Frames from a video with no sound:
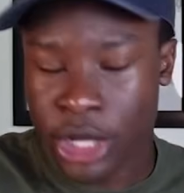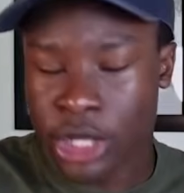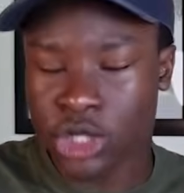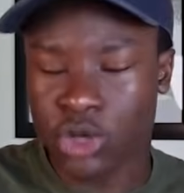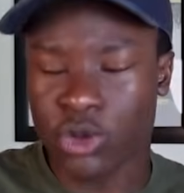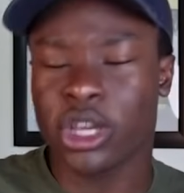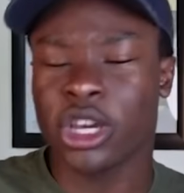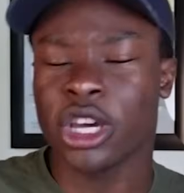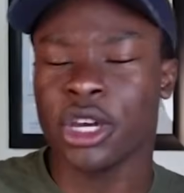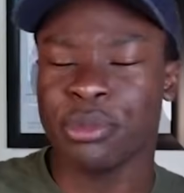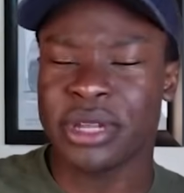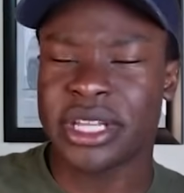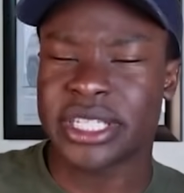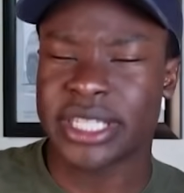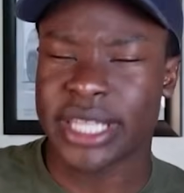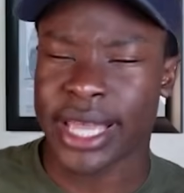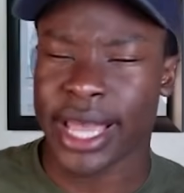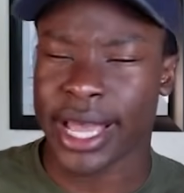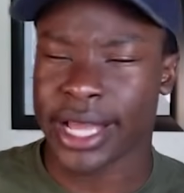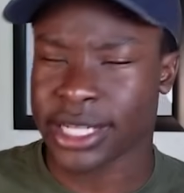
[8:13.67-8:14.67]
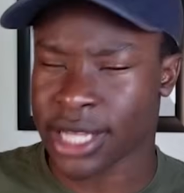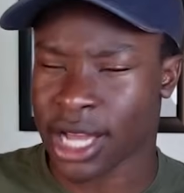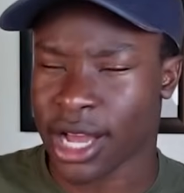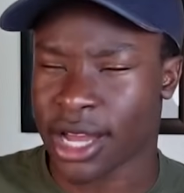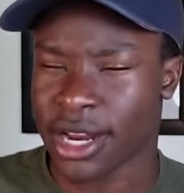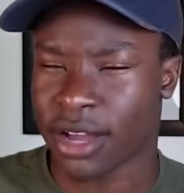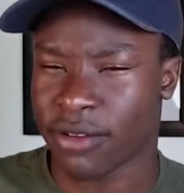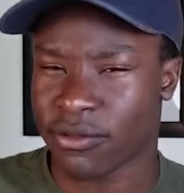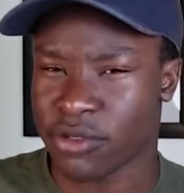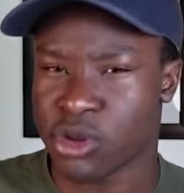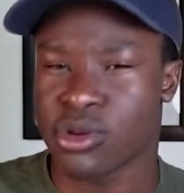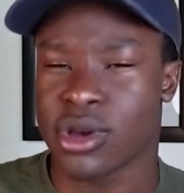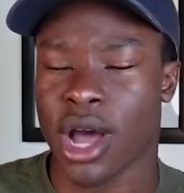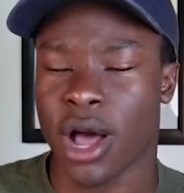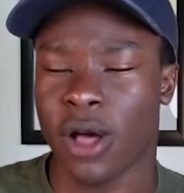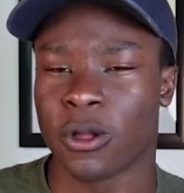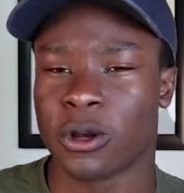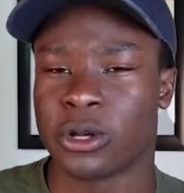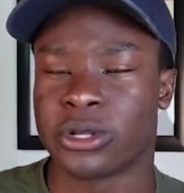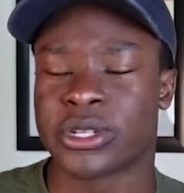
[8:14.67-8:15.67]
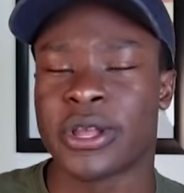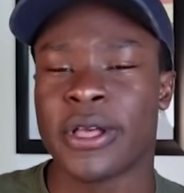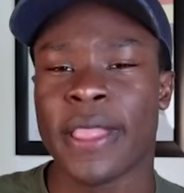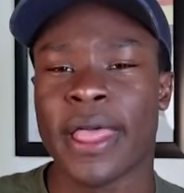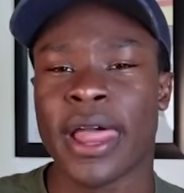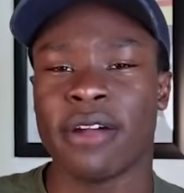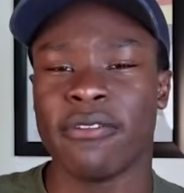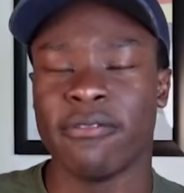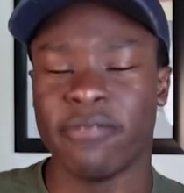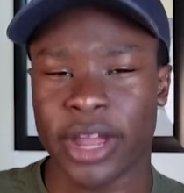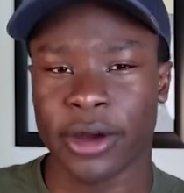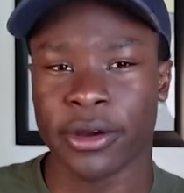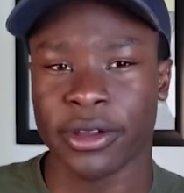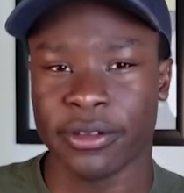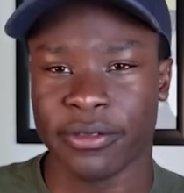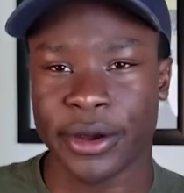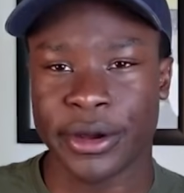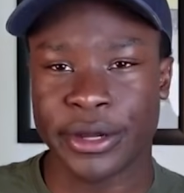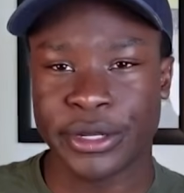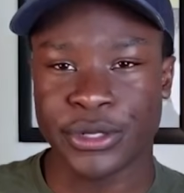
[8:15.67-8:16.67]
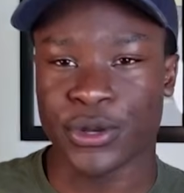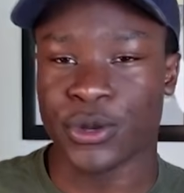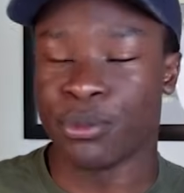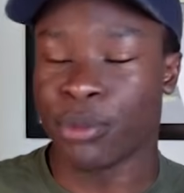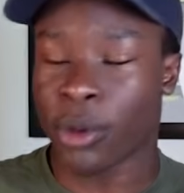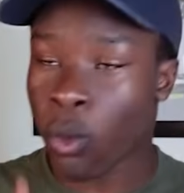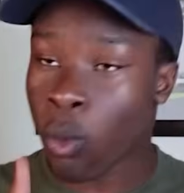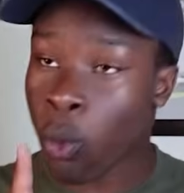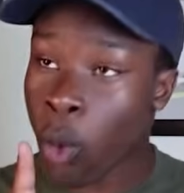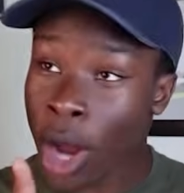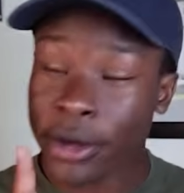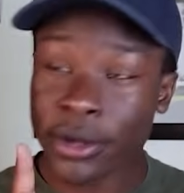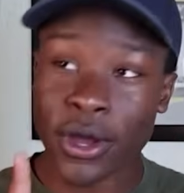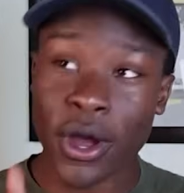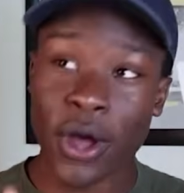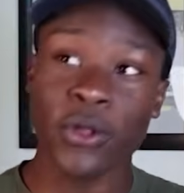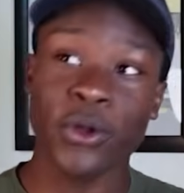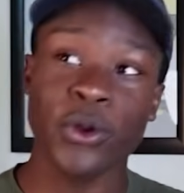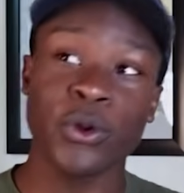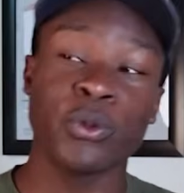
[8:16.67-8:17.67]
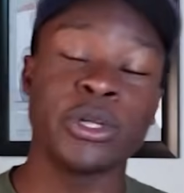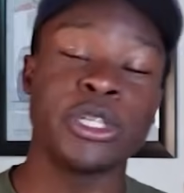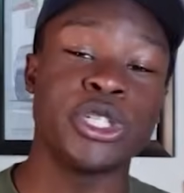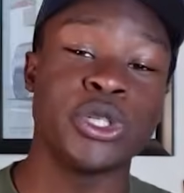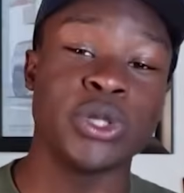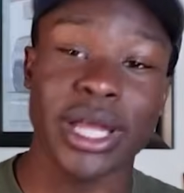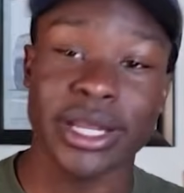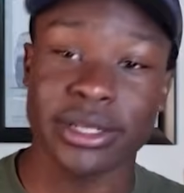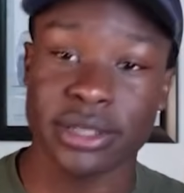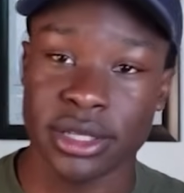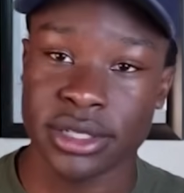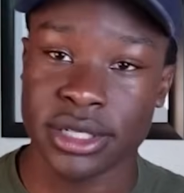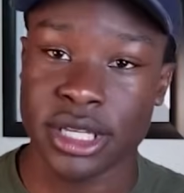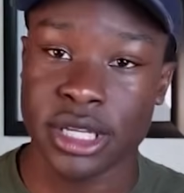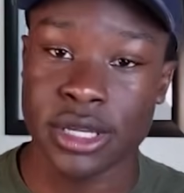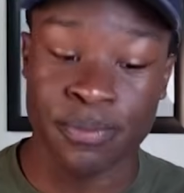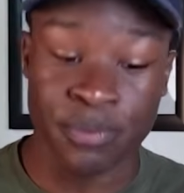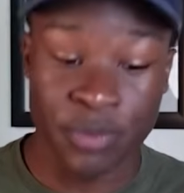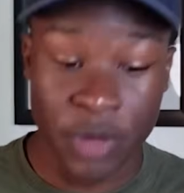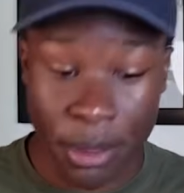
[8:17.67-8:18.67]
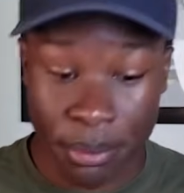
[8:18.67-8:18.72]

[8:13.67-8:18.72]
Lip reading: So we could be seeing a ton of new colors very, very soon. But what color would you like to see?